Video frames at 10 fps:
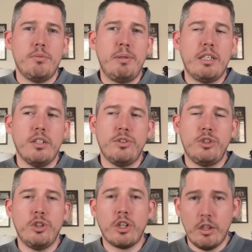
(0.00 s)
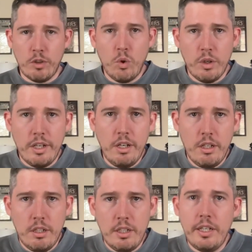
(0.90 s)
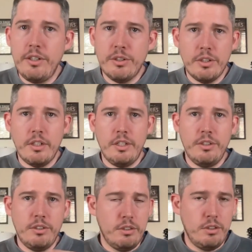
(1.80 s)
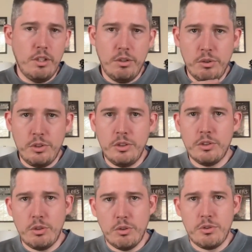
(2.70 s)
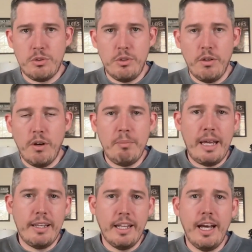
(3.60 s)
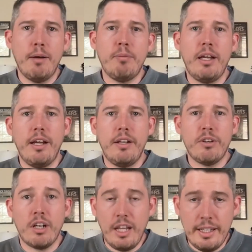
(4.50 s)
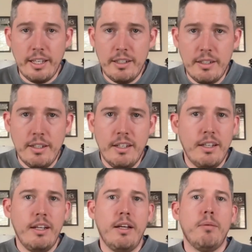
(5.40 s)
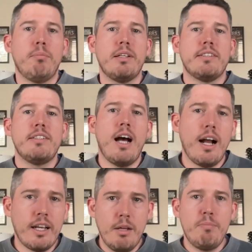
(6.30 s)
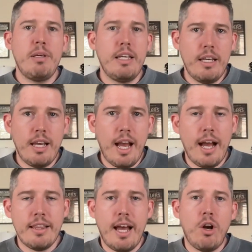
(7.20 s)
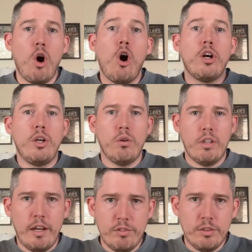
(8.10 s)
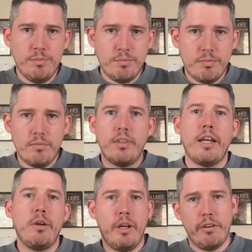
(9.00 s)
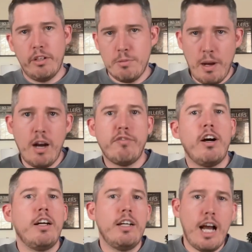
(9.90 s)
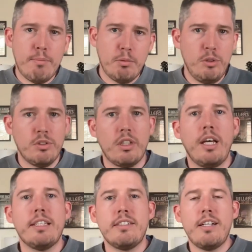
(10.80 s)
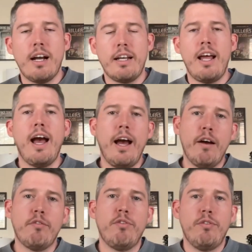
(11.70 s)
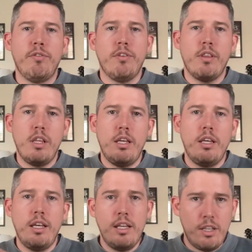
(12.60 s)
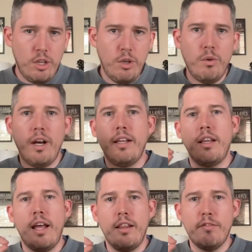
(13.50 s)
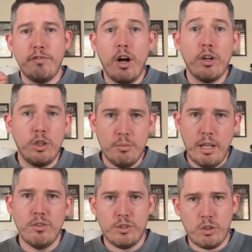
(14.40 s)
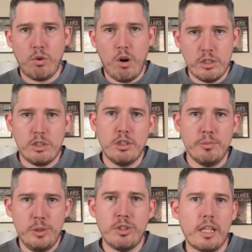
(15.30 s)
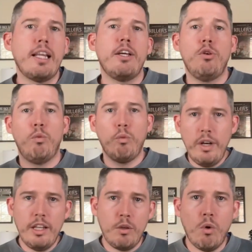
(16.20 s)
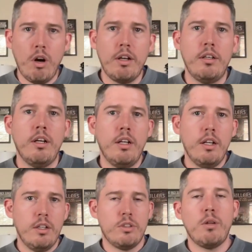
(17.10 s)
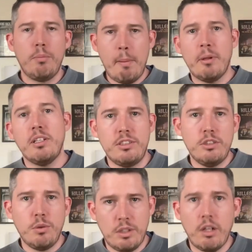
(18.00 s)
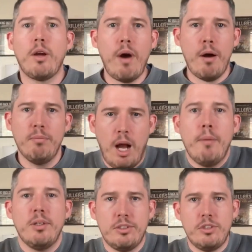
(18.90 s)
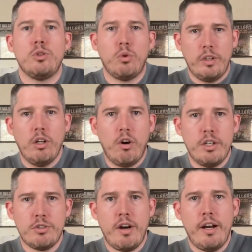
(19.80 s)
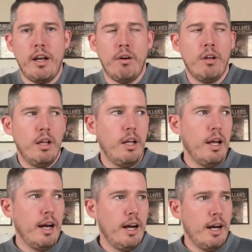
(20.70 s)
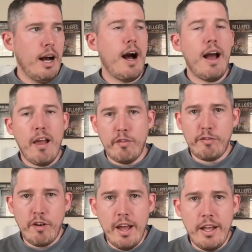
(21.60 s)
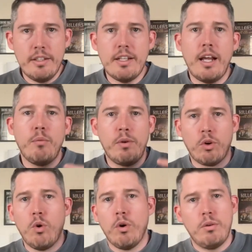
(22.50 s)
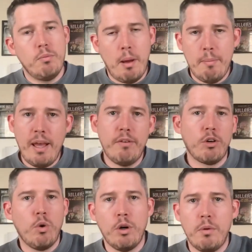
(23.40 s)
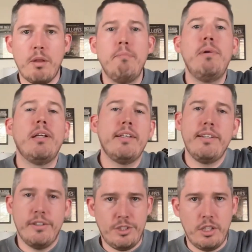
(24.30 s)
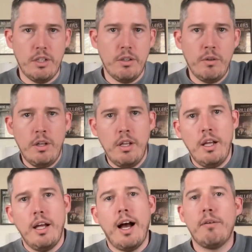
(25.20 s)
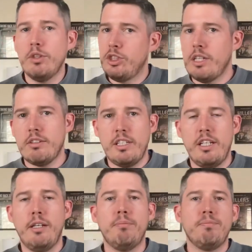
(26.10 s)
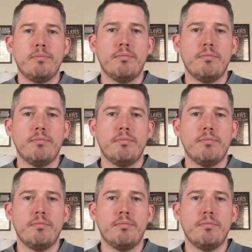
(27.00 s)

because you're gonna record it using your solo studio on Bandlab, and you're gonna like it, but it's not gonna be at that audio level that you hear on Spotify, Apple Music. It's not gonna have the EQ and the volume levels across your music that you really want, so that when people listen to it, they're like, wow, I'm listening to a real artist right now. I have a friend that my band recorded with a million years ago. I reached out to him,